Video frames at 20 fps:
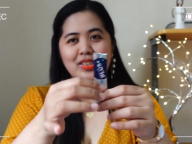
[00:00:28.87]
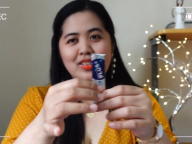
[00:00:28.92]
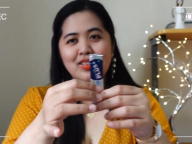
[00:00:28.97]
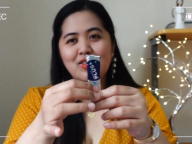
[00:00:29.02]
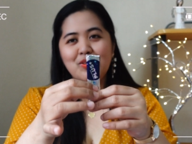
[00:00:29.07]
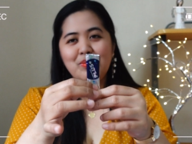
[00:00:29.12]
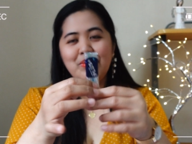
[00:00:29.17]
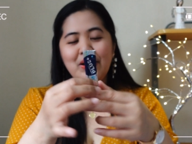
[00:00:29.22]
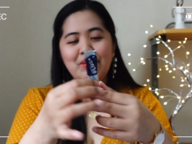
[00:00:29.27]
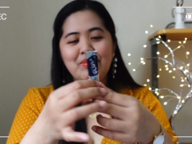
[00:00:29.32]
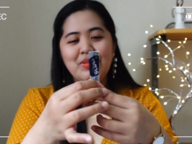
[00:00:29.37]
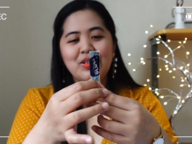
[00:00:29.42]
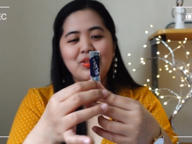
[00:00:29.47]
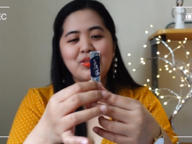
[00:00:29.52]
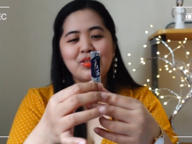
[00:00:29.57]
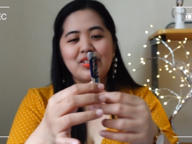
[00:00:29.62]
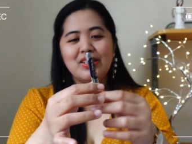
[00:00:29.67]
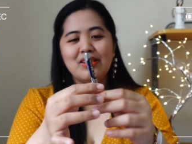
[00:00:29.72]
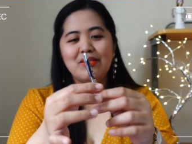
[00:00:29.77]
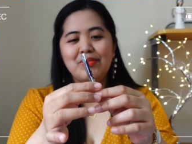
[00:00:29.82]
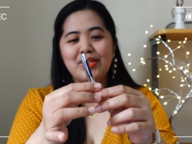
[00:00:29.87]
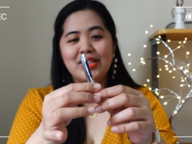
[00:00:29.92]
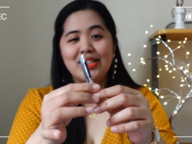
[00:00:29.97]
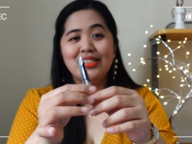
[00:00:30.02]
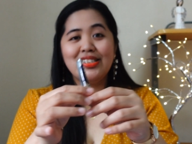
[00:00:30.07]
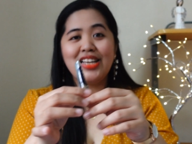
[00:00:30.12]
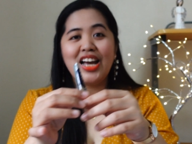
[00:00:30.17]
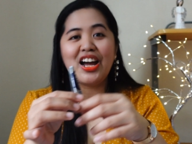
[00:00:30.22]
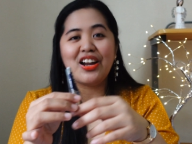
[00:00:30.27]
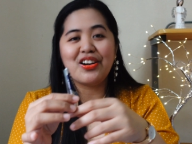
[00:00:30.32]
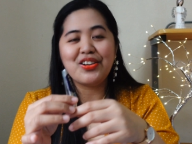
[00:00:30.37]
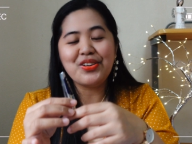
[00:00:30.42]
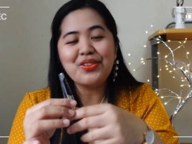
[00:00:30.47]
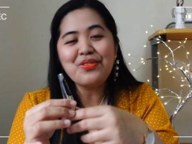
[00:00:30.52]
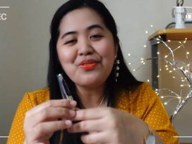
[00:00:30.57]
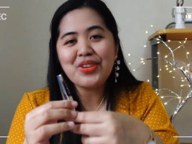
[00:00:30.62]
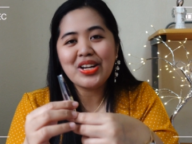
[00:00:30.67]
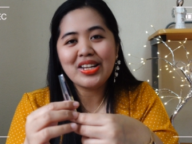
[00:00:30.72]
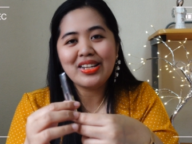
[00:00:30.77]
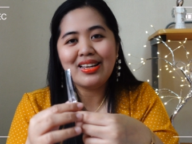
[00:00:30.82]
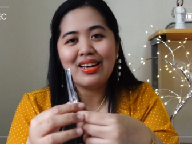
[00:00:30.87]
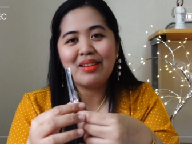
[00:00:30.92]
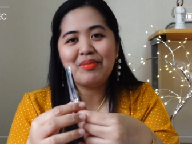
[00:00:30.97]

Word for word: So my amigos and amigas, are you ready?